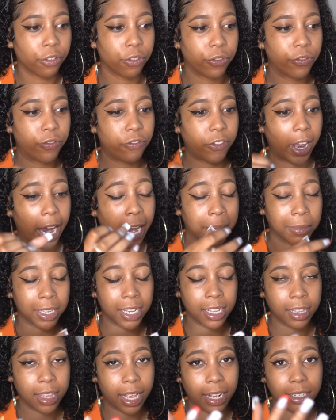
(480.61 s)
of
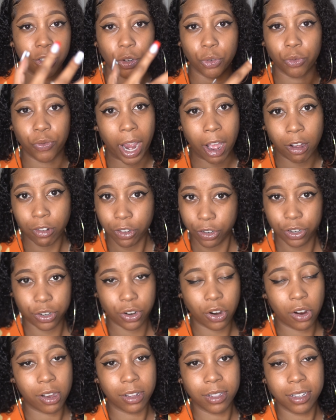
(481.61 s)
family that's around
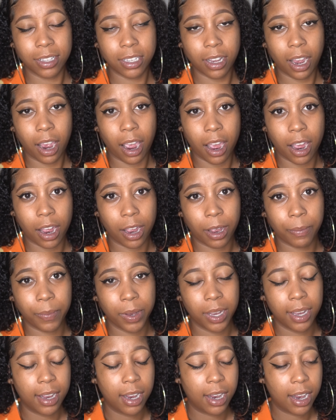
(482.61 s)
her all the time.
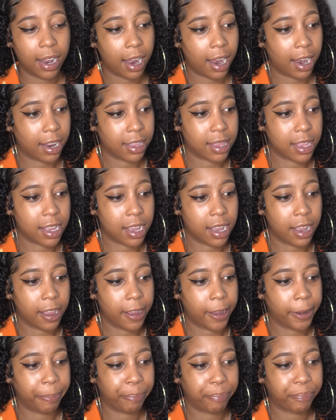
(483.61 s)
And
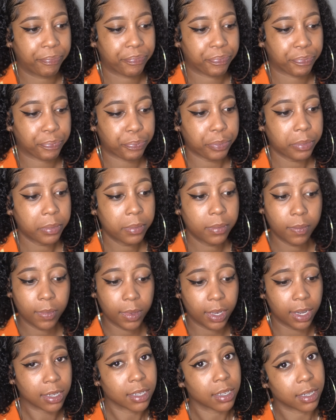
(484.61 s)
then
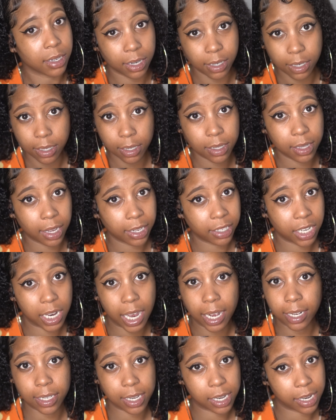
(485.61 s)
she doesn't look like she
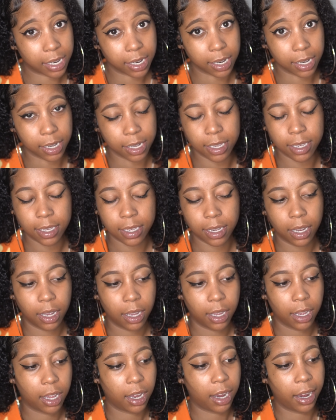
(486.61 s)
has kids.
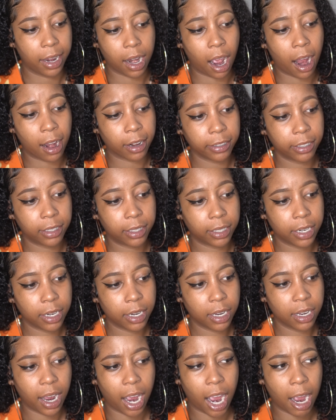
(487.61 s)
And
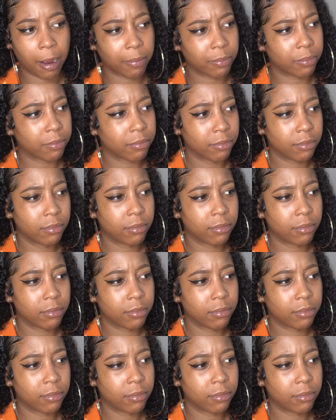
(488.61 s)
honestly, I'm